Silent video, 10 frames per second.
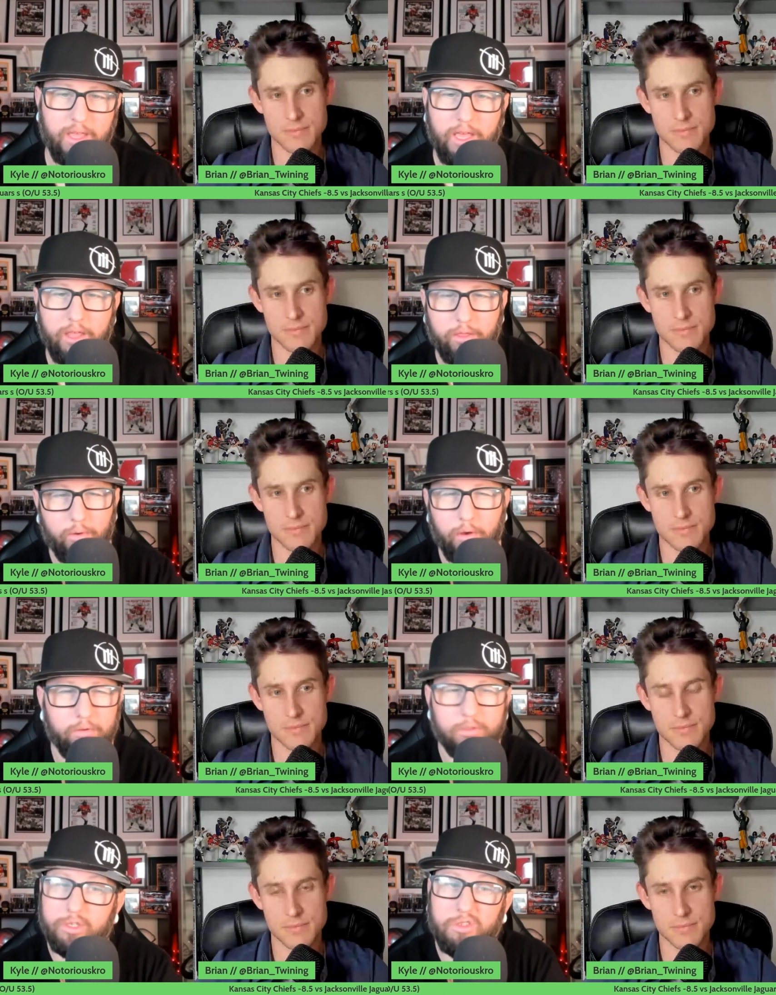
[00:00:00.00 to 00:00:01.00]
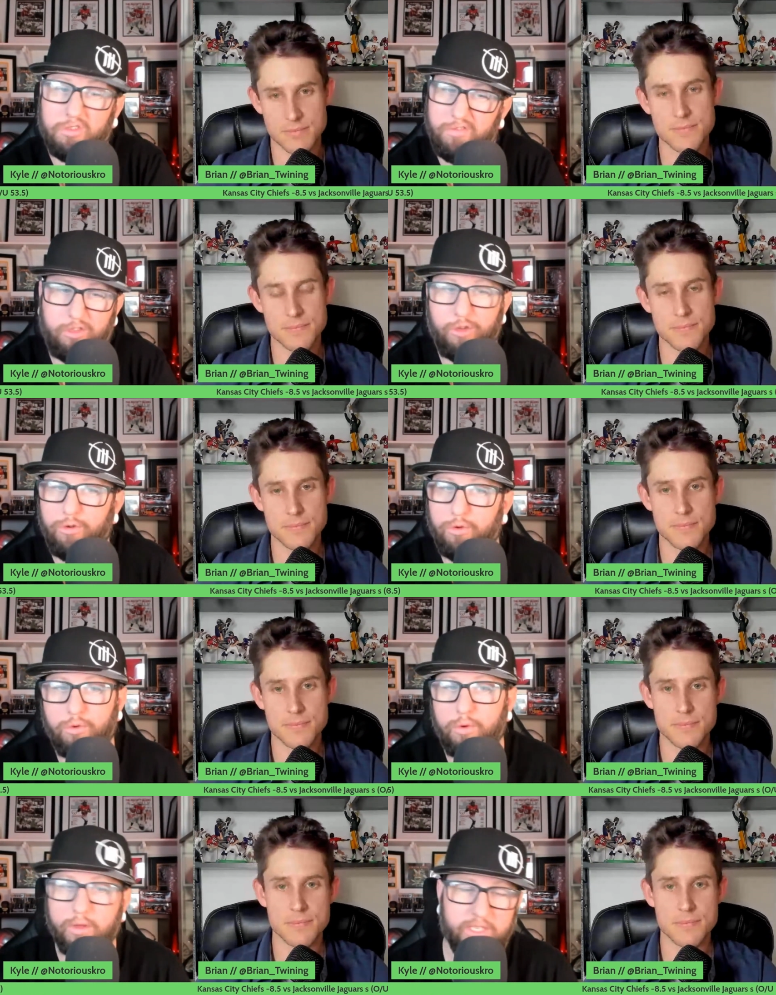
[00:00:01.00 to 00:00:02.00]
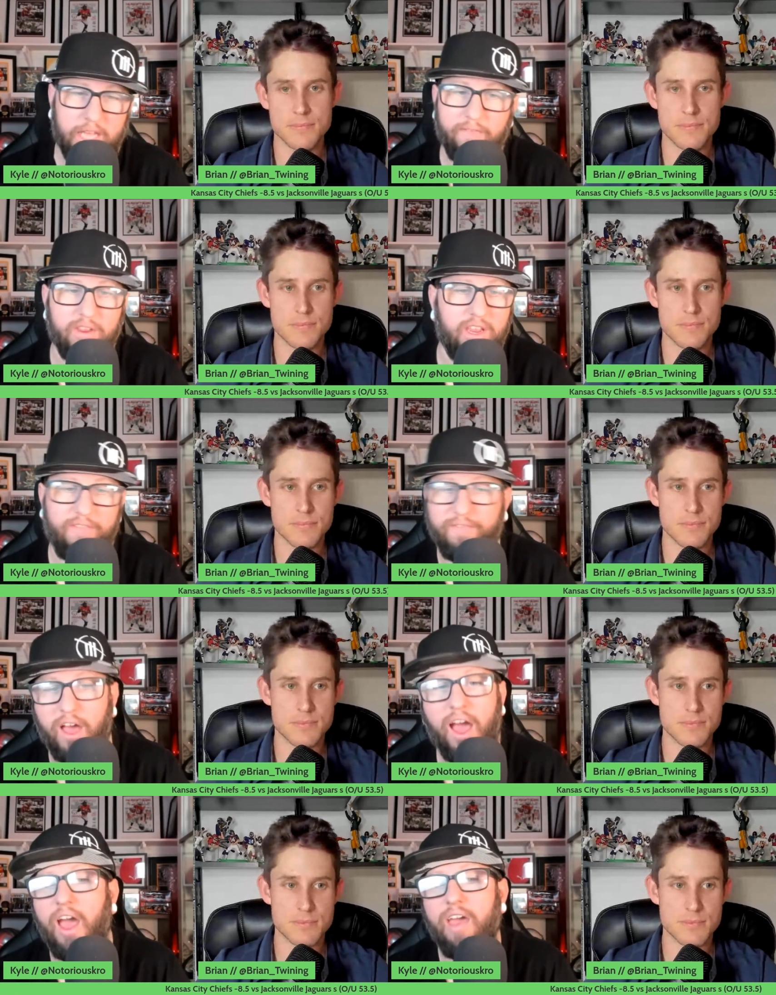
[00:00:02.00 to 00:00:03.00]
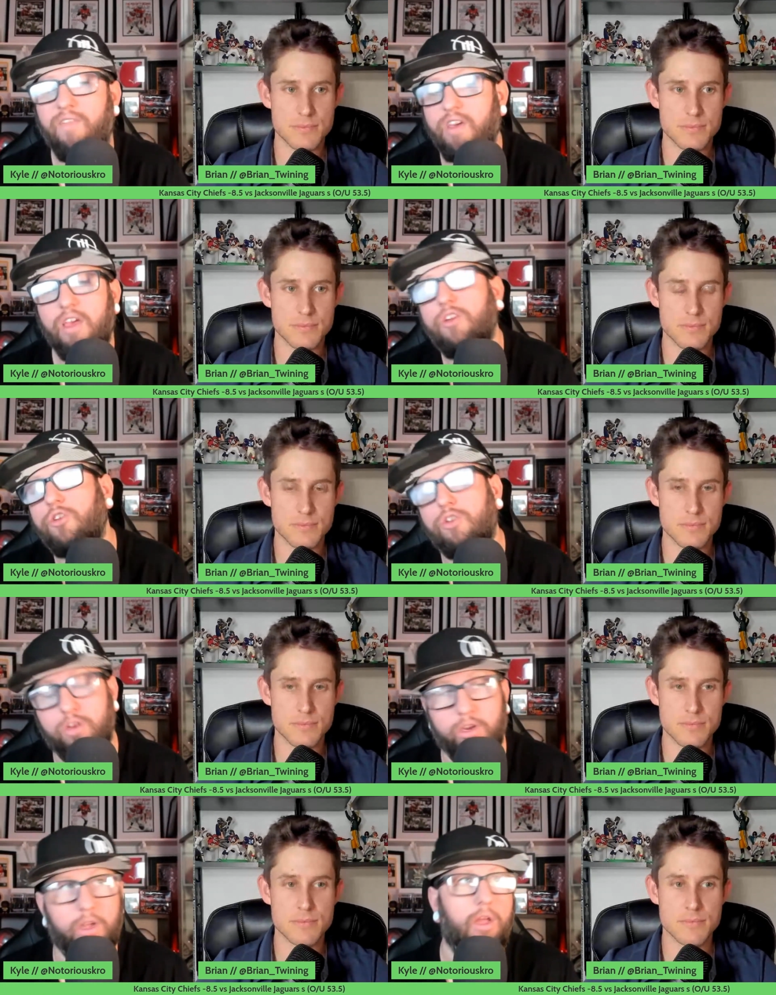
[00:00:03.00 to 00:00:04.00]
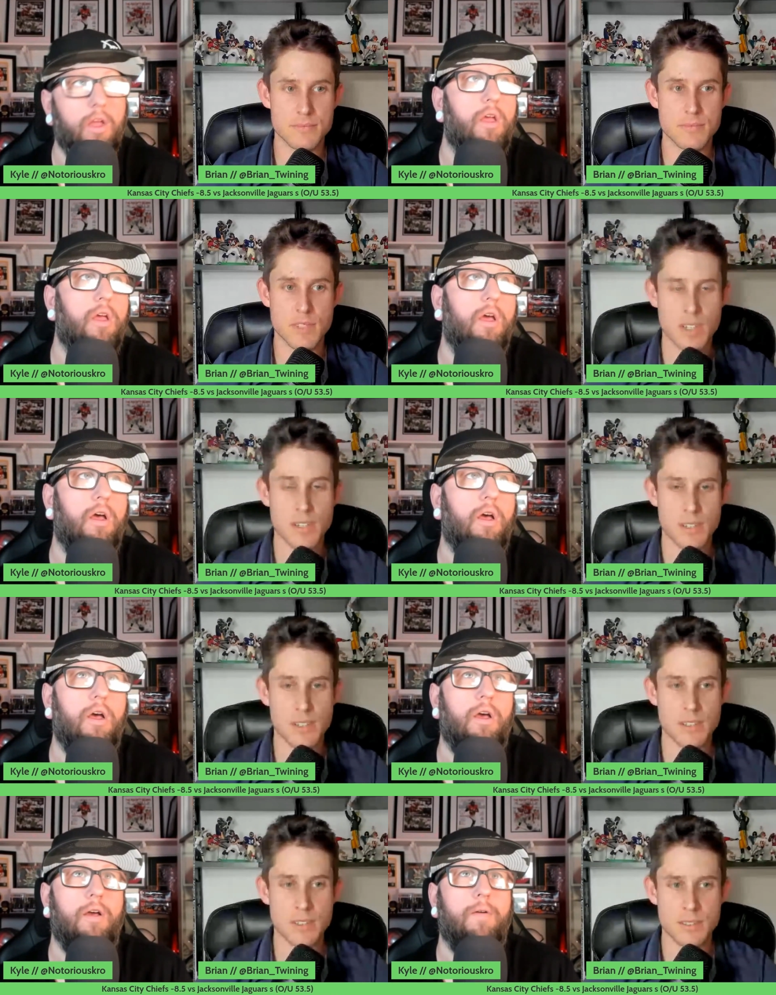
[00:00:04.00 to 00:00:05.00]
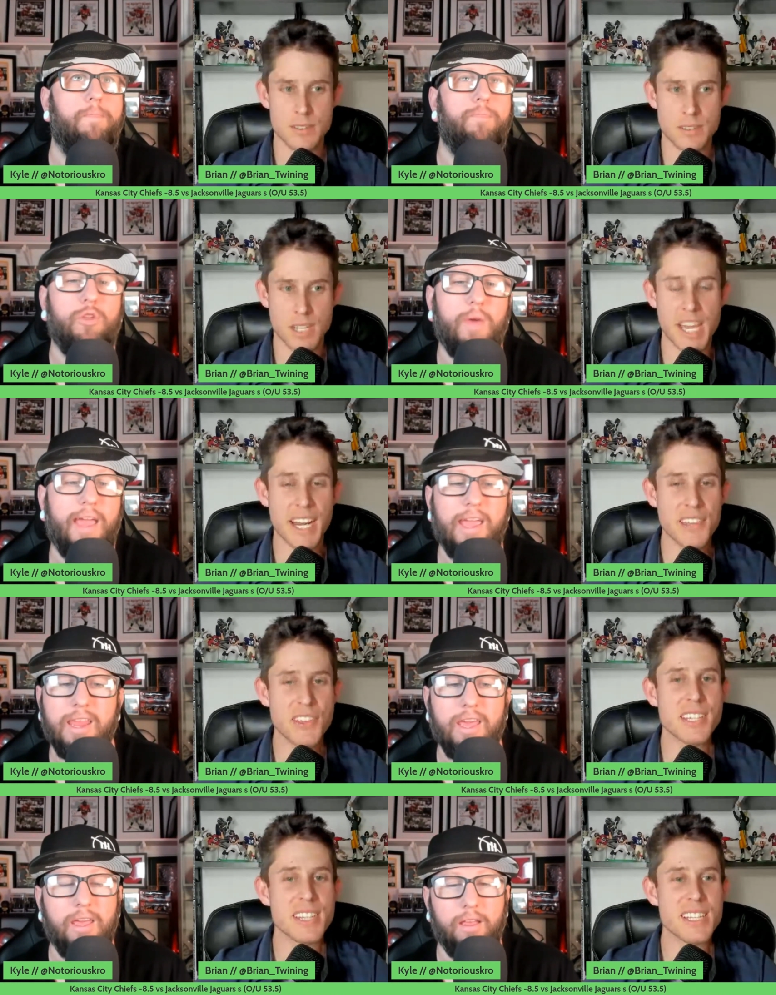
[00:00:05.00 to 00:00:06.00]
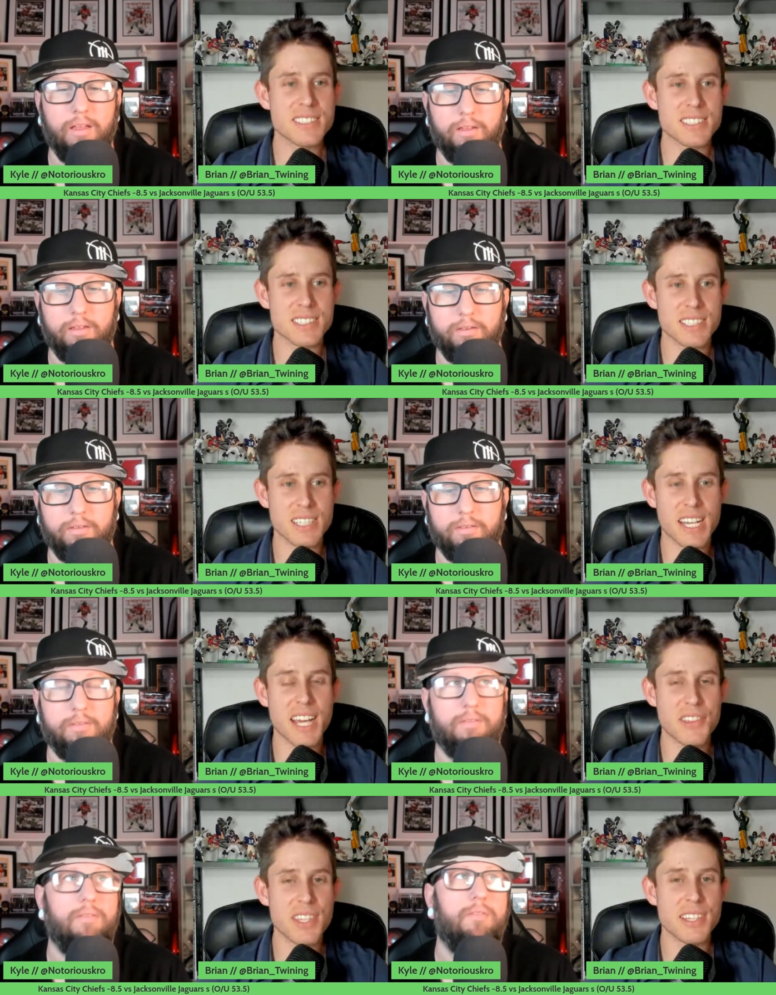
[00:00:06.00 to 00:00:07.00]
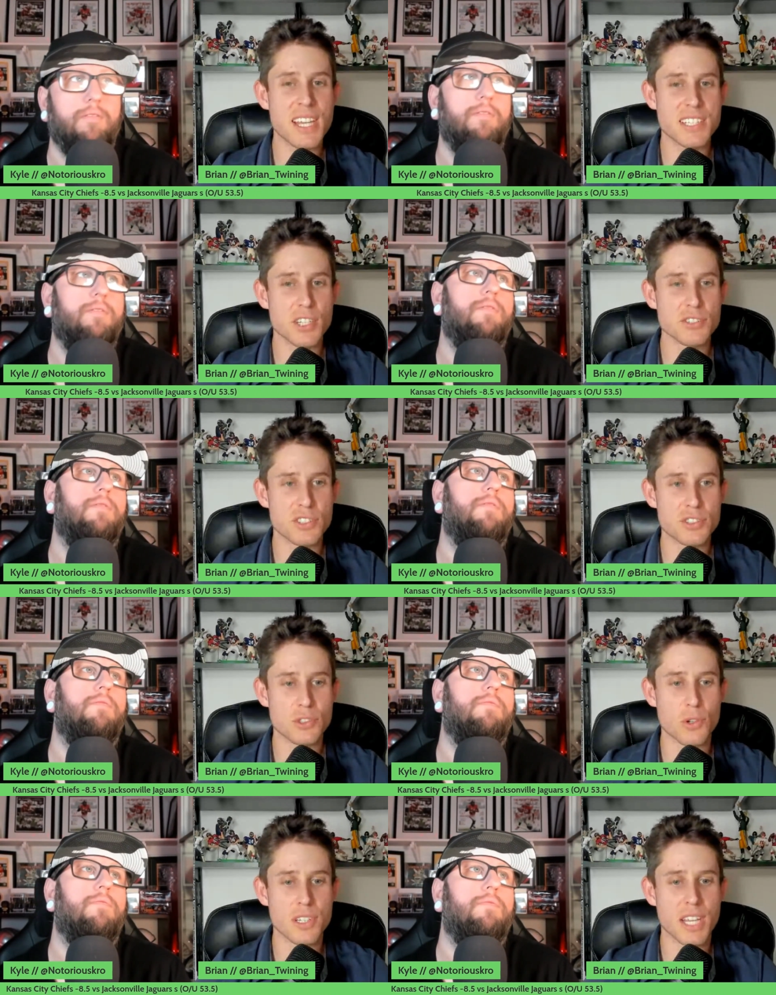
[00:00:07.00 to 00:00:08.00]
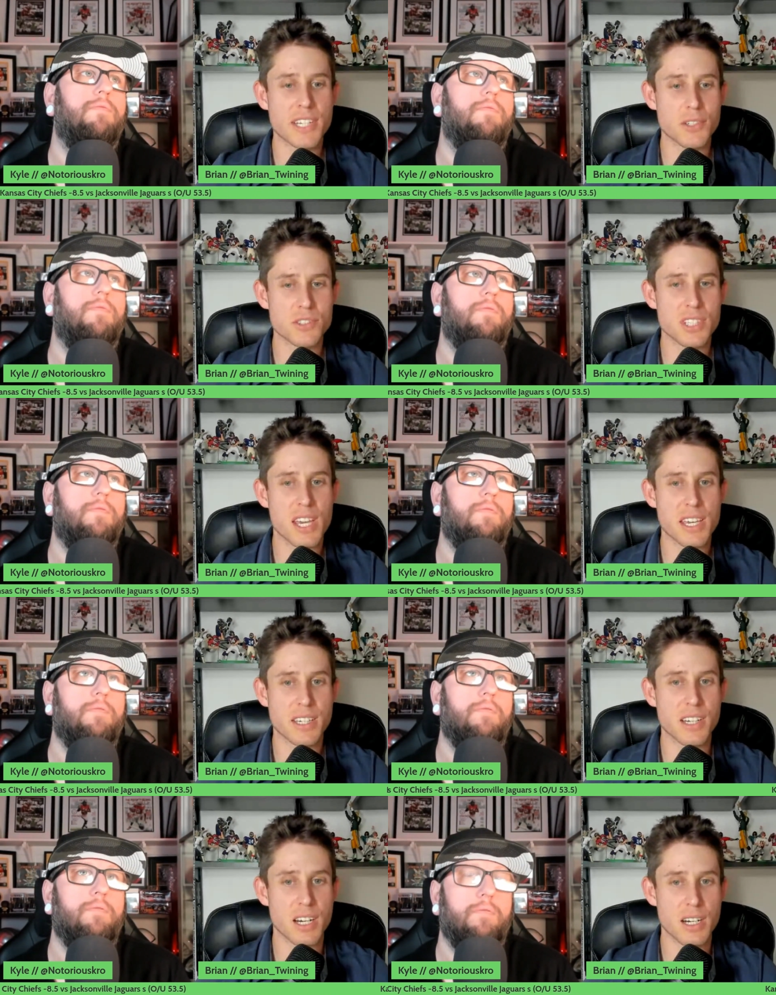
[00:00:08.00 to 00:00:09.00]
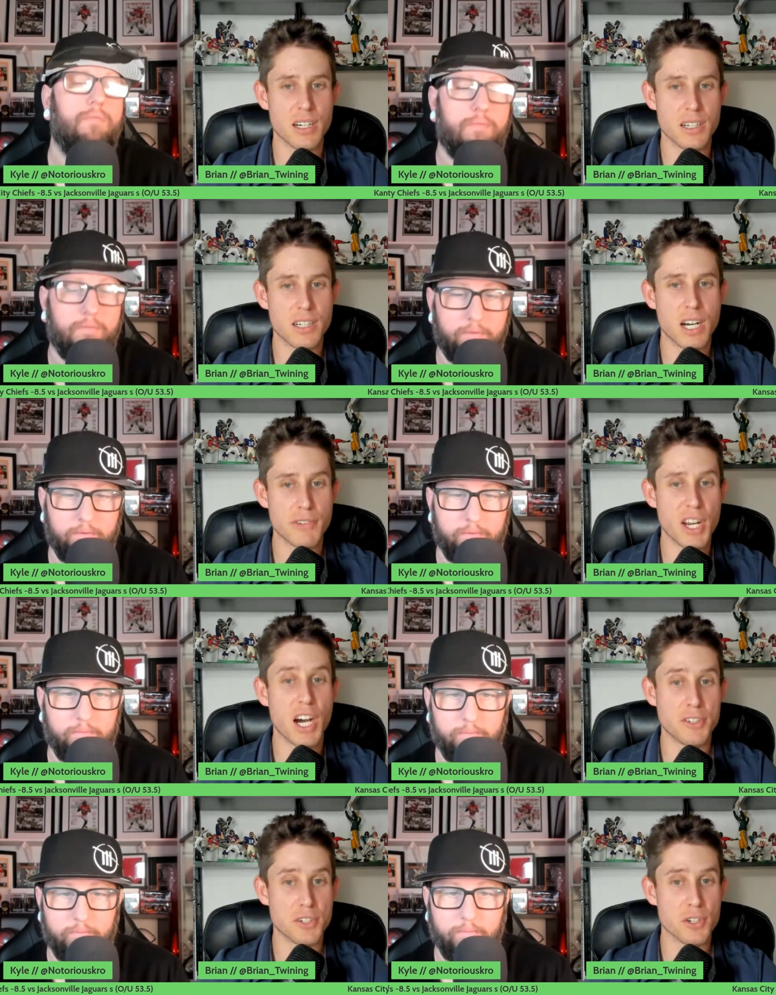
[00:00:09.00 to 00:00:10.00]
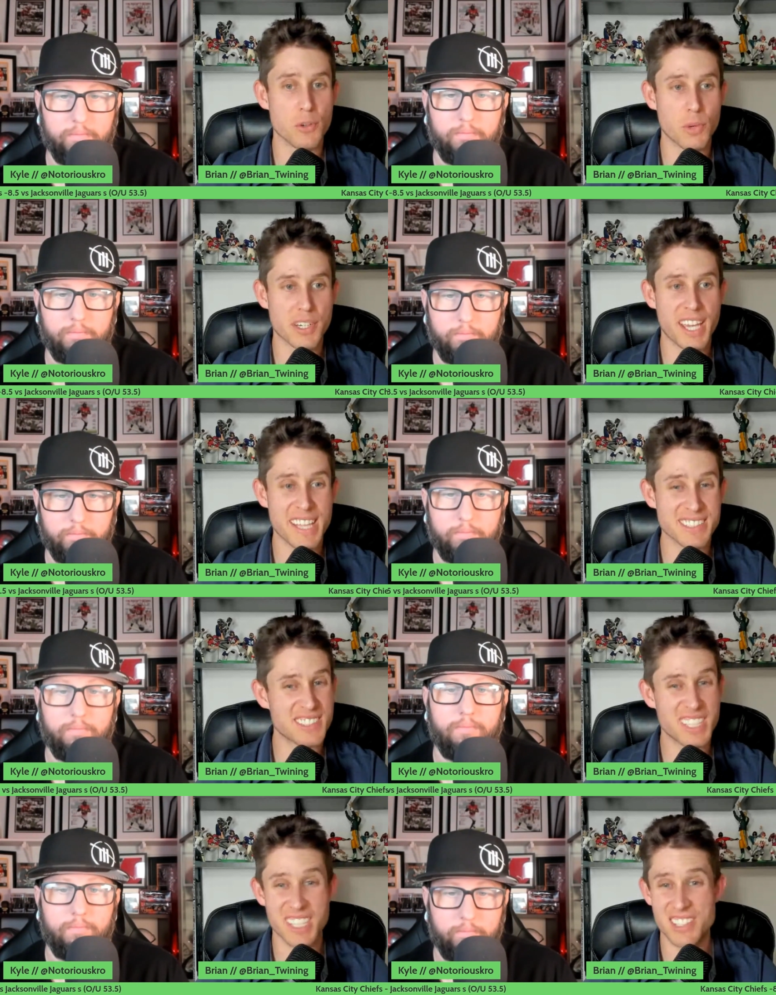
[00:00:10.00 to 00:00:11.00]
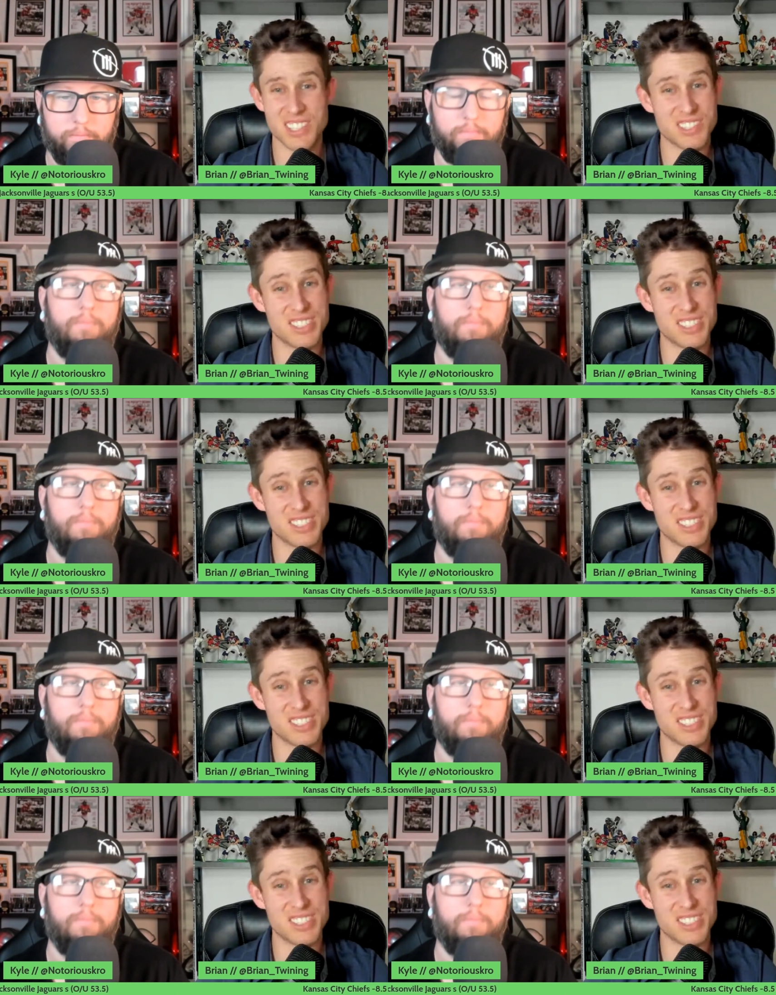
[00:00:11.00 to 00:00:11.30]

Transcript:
Speaker 1: he throws 275 ish. Um, and I think
Speaker 2: that's and I think that tells the story, like you're saying, uh, of an under where Kansas City is just